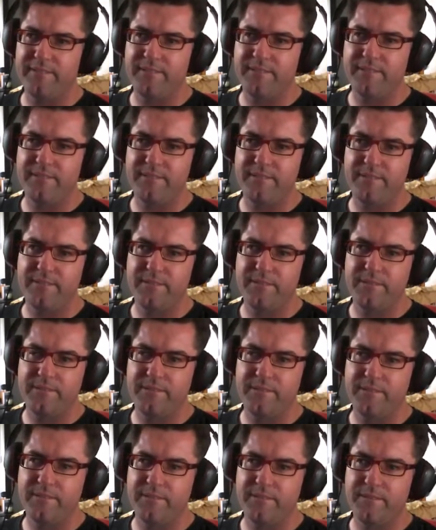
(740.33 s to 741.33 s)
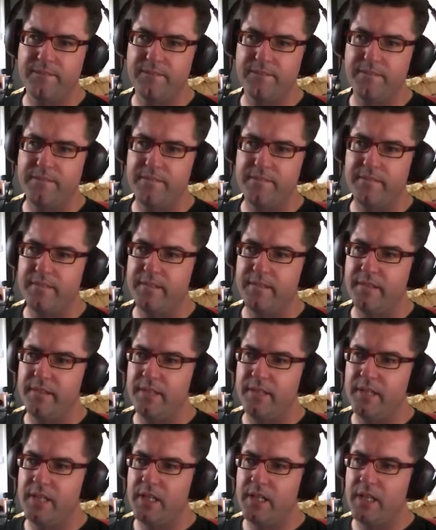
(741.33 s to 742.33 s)

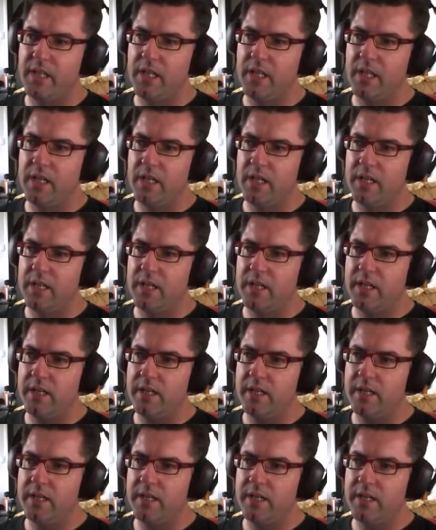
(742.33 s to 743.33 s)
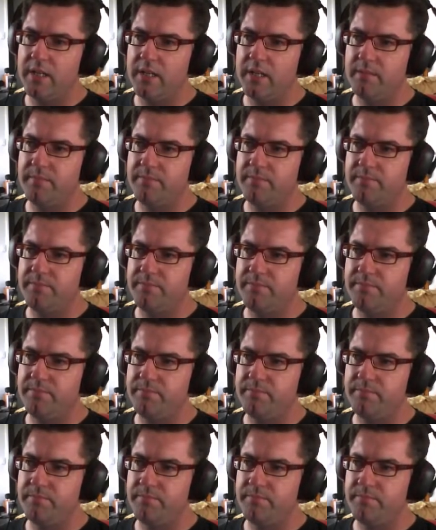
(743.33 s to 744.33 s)

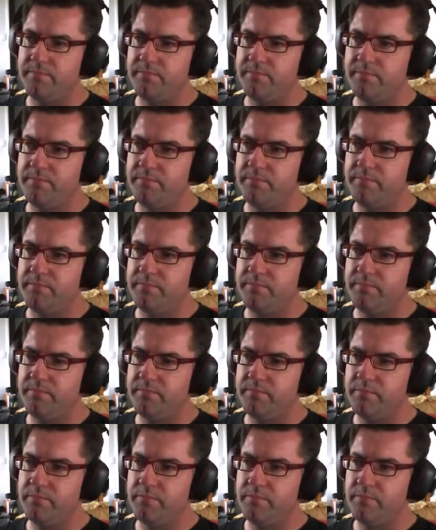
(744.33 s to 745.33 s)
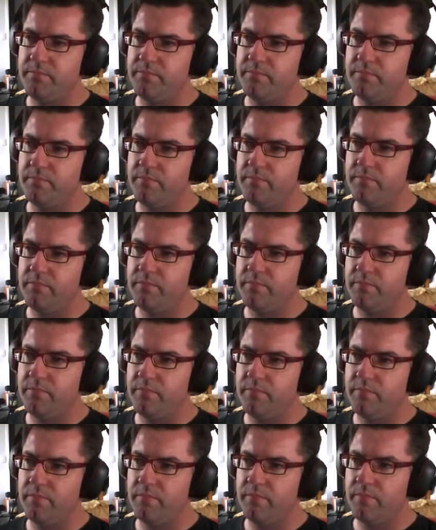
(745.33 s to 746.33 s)

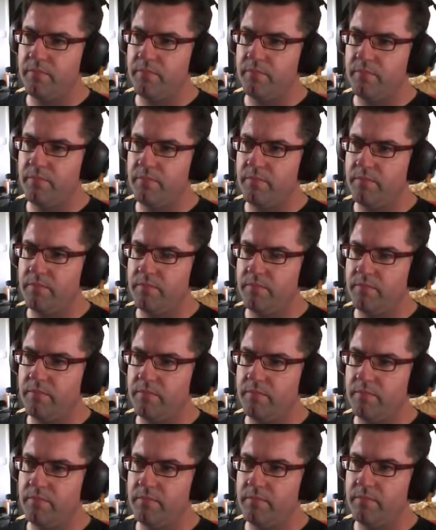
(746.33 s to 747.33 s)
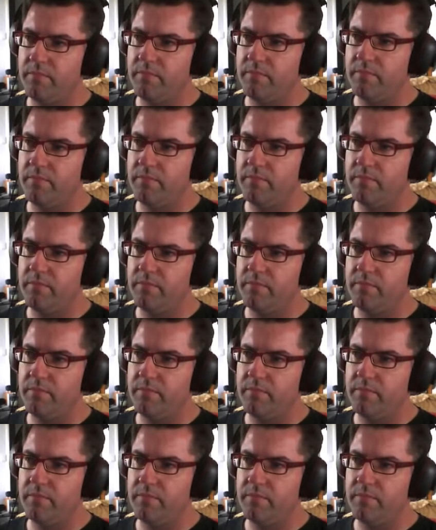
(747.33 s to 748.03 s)
(silence)